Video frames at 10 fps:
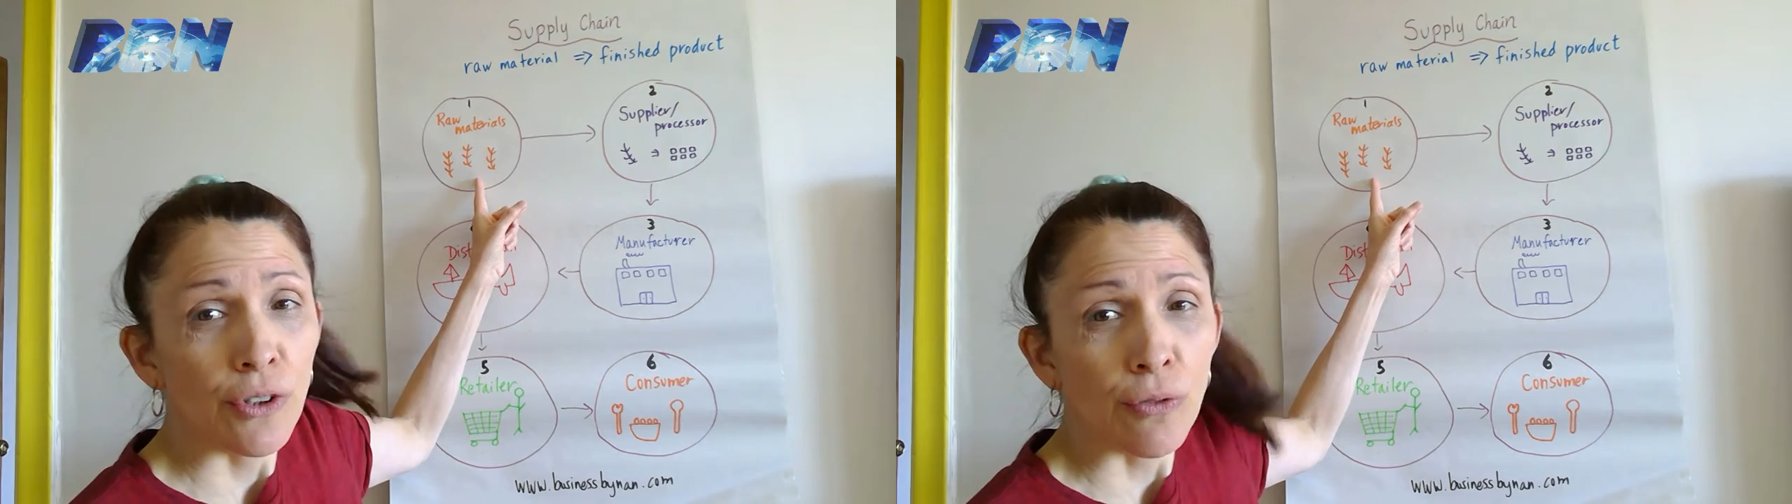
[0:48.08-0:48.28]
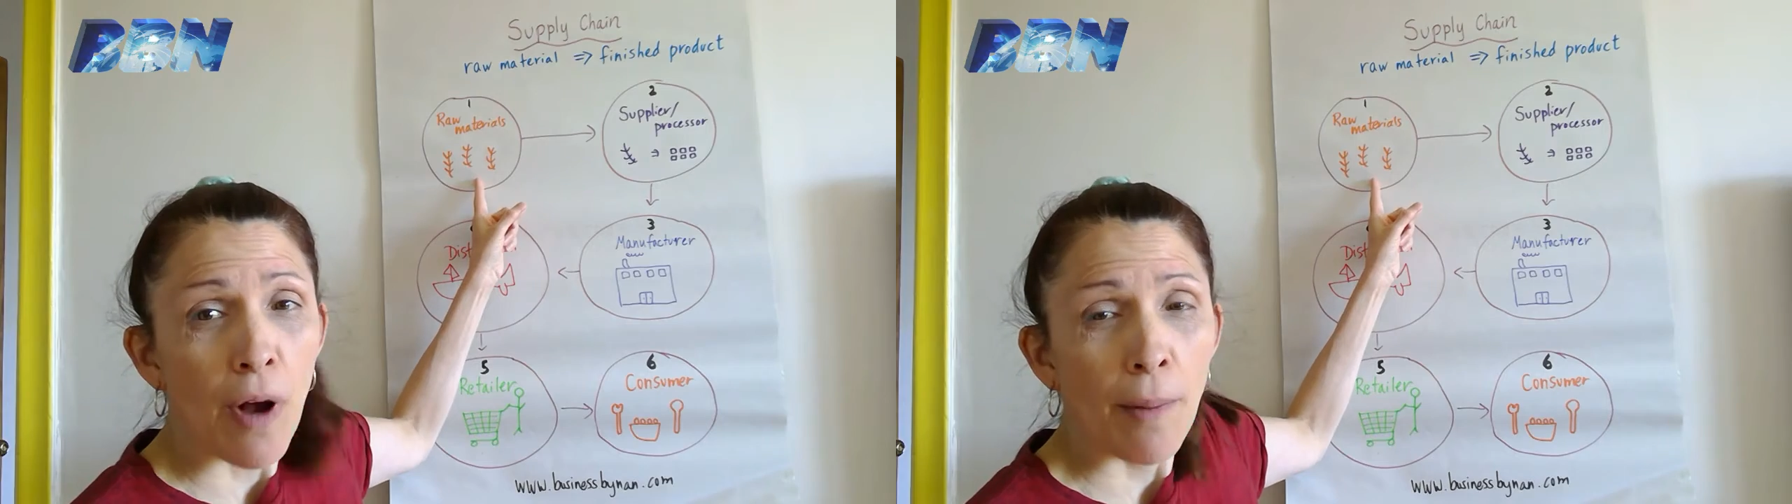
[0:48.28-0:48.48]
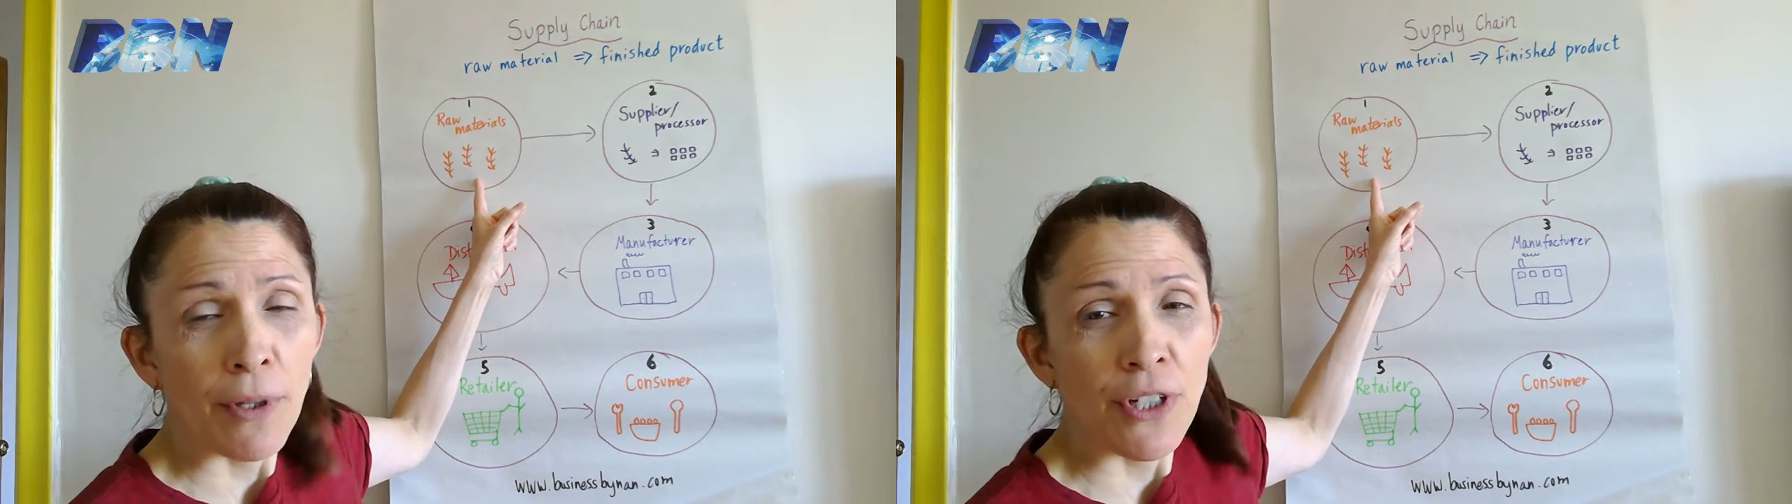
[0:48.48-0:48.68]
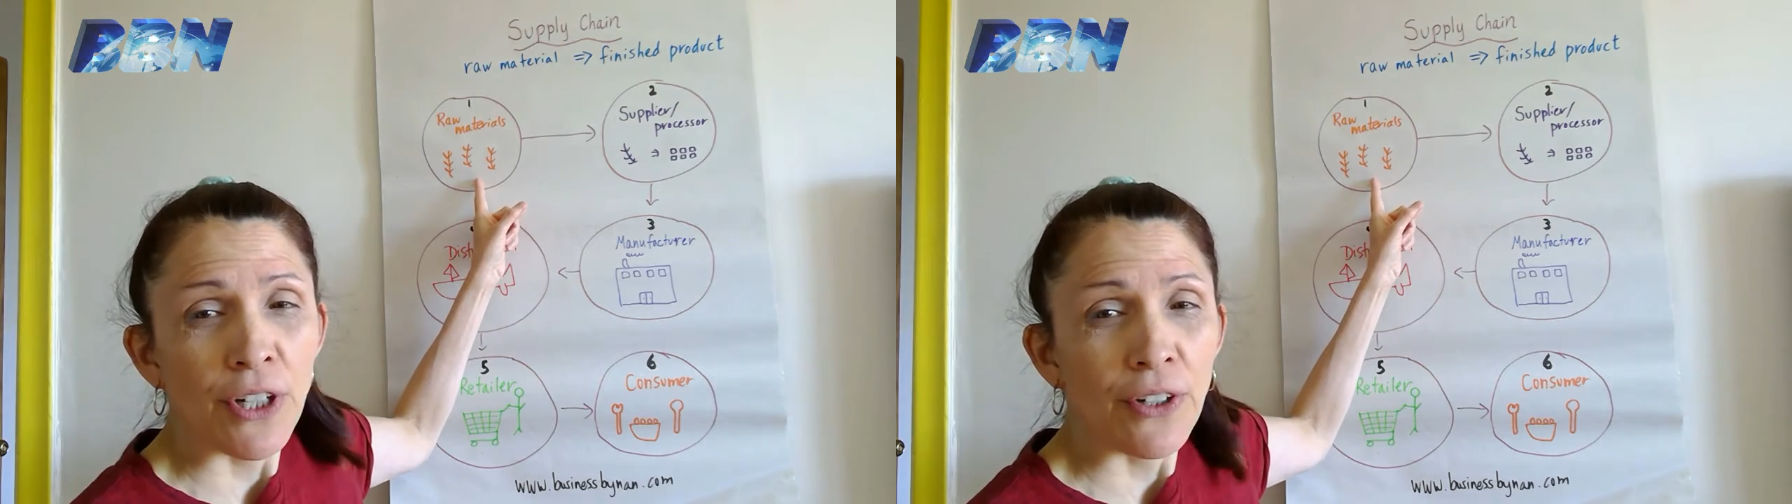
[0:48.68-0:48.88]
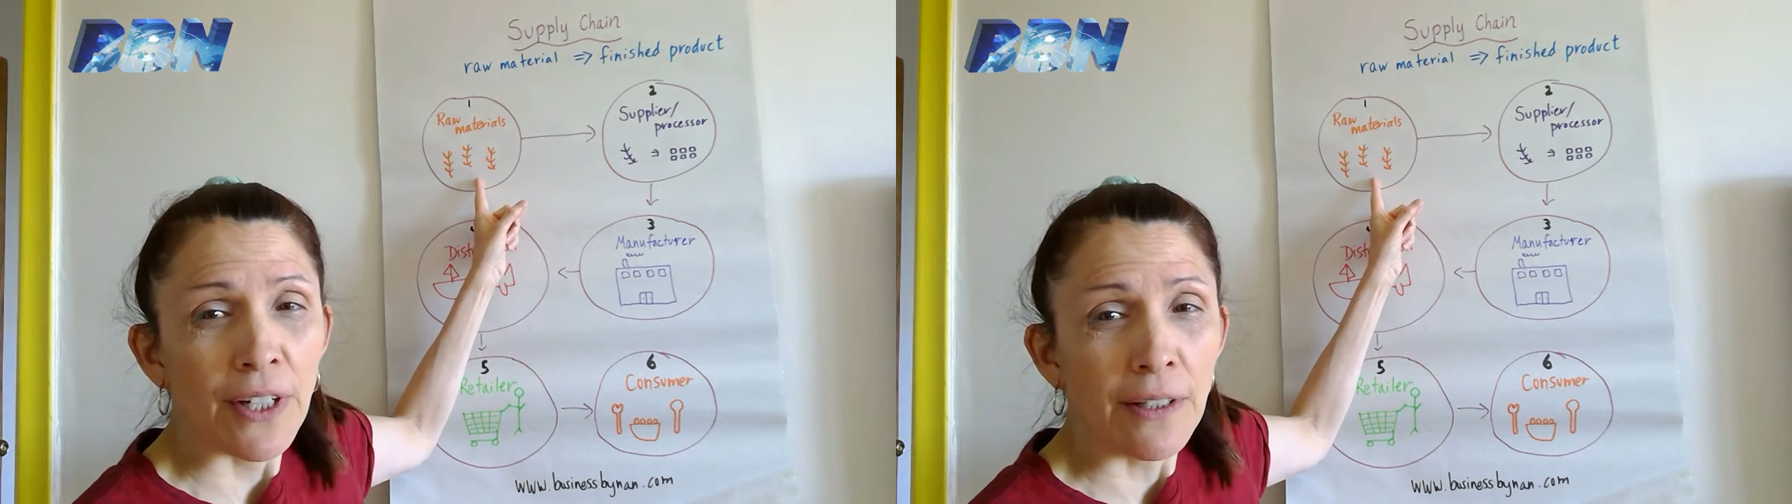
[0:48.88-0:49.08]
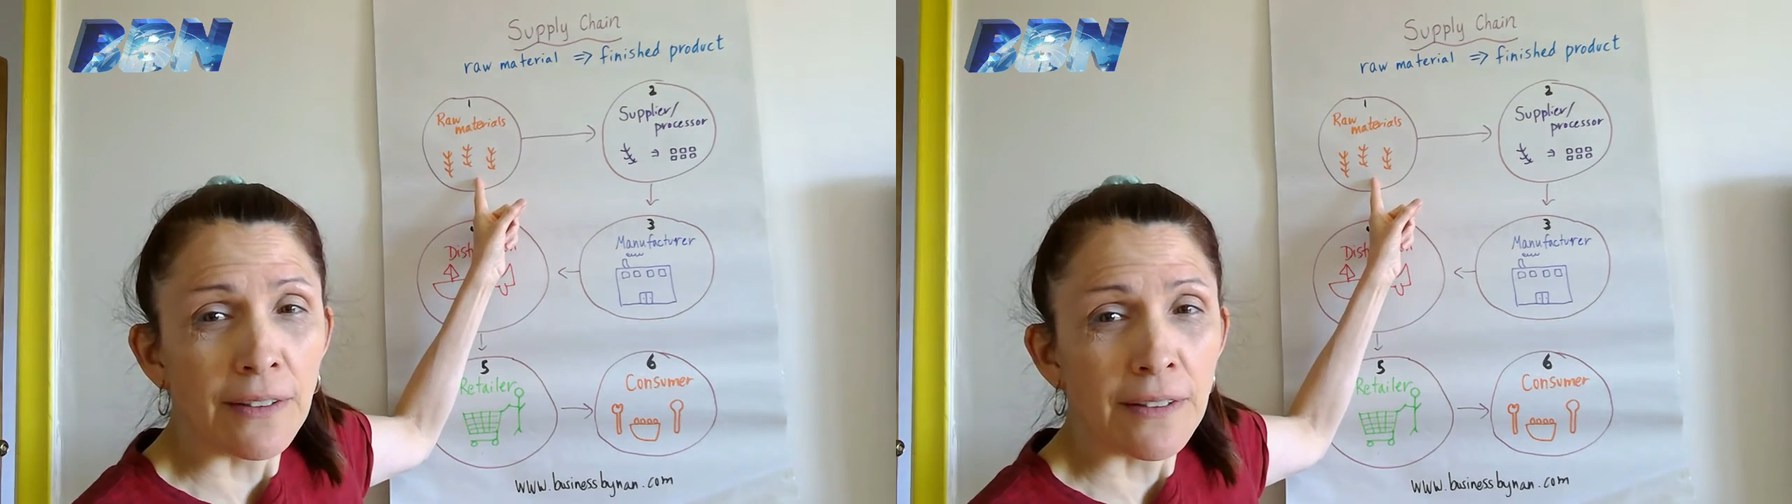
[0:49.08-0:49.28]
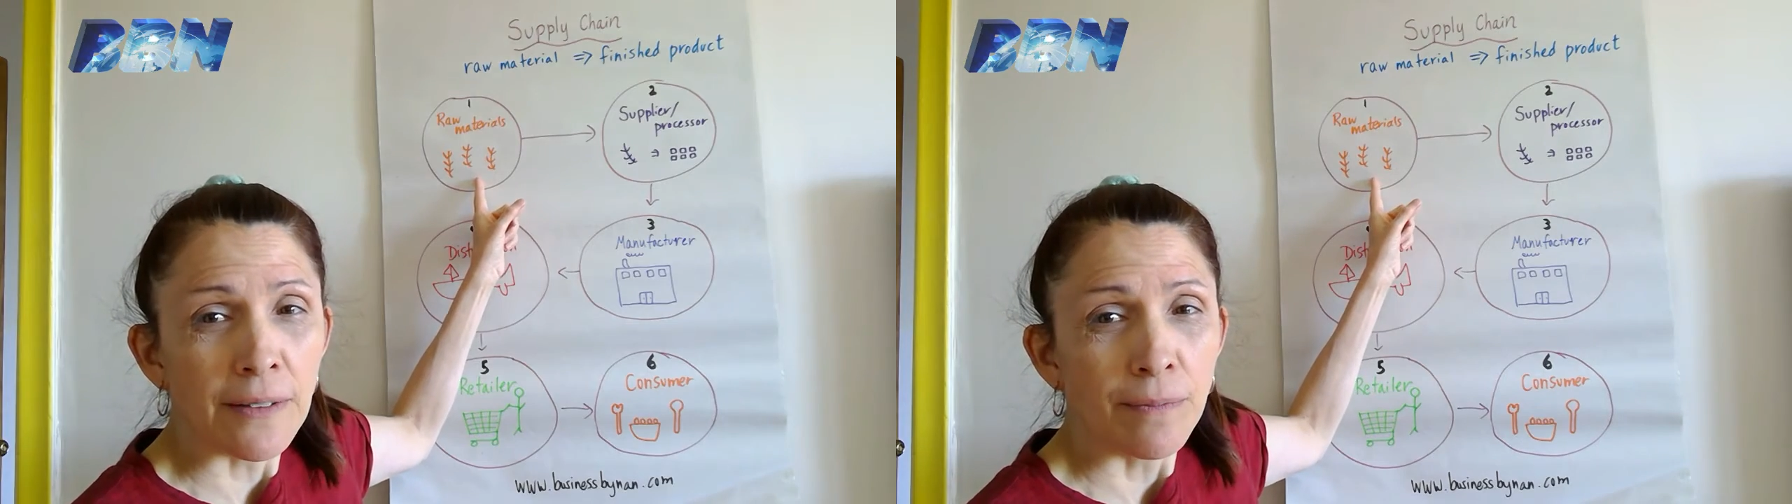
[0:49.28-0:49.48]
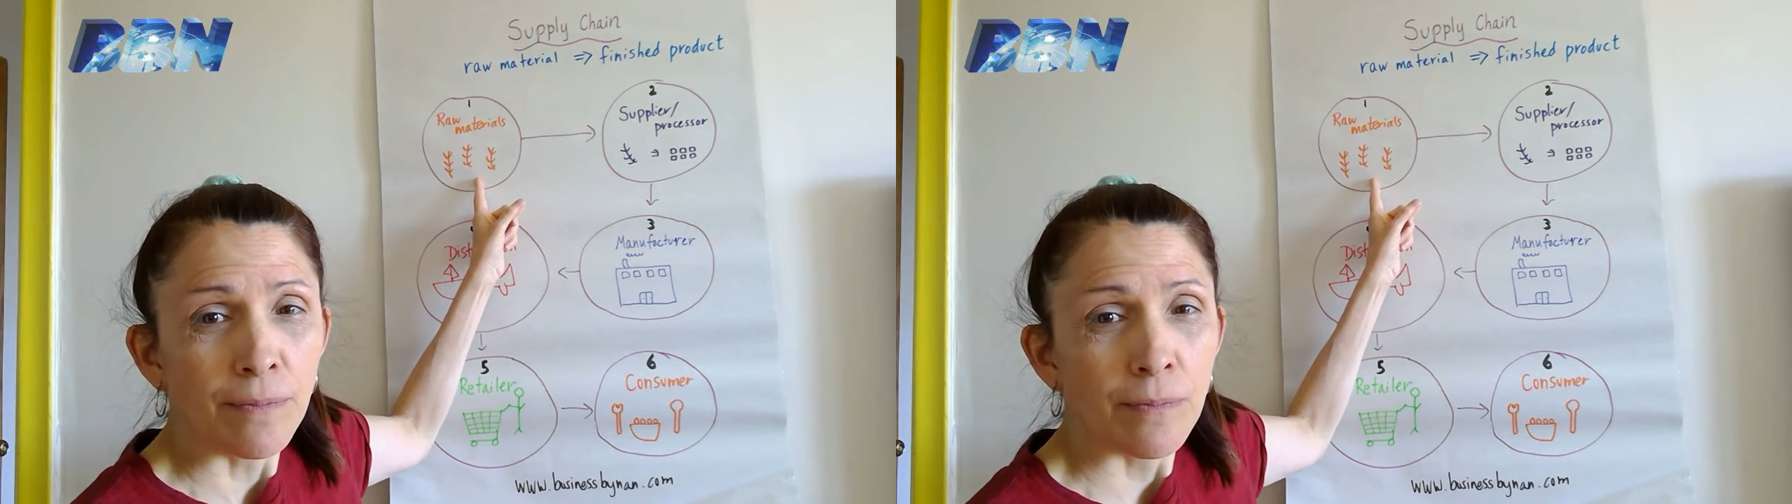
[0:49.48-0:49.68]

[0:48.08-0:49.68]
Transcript: the raw materials.